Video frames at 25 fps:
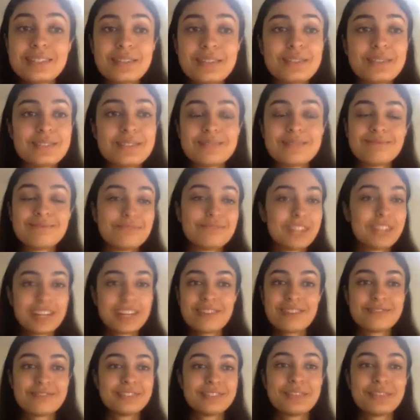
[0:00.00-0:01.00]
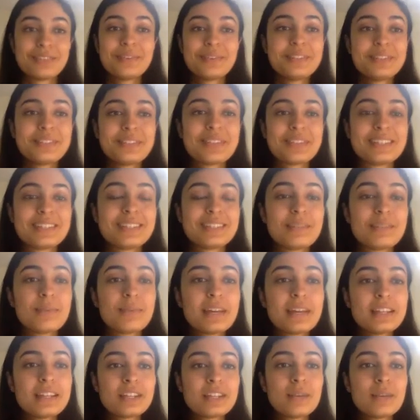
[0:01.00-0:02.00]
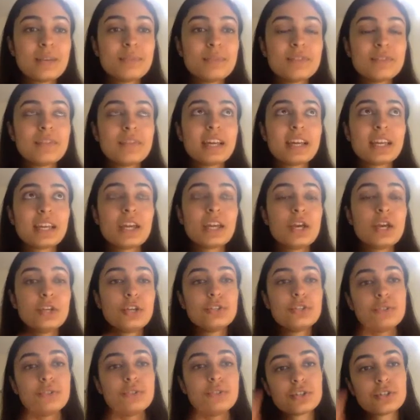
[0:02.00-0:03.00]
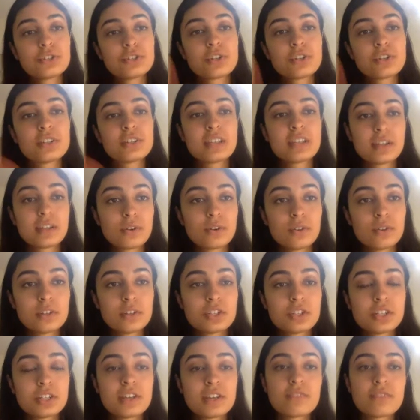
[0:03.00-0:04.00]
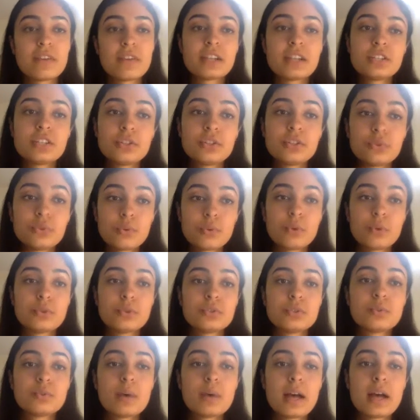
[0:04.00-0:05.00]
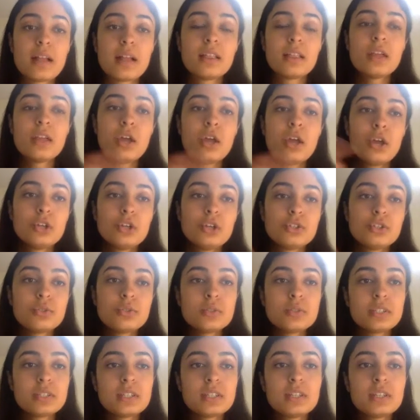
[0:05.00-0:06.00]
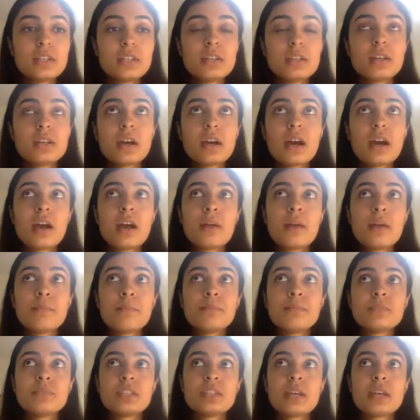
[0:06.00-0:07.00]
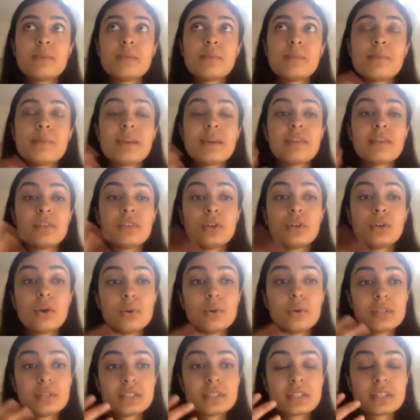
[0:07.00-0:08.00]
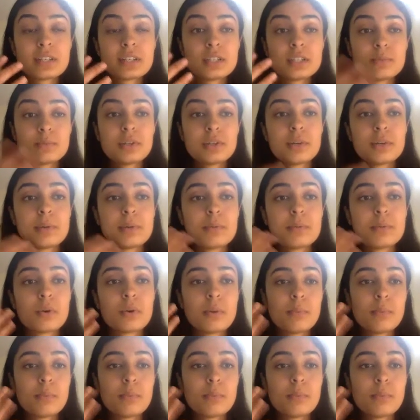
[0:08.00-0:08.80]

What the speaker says: sounds really so interesting. But in terms of, like, you touched on technology affecting the roles as well. Do you see, say, maybe having coding skills becoming more